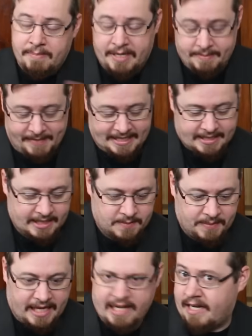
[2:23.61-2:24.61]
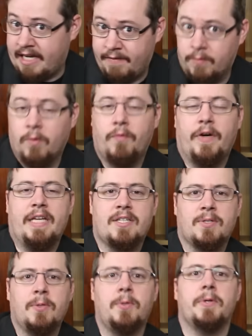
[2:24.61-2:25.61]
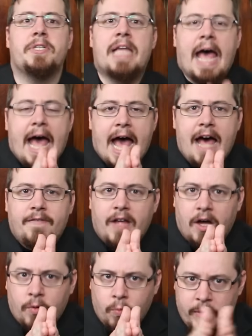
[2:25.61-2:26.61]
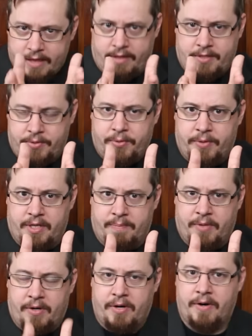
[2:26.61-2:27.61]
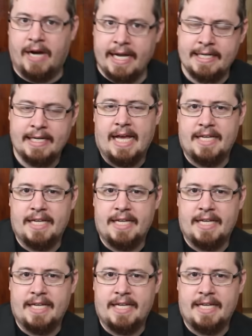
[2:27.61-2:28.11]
the Damascus Blade, and even Wolverine's claws have a width to them, all right?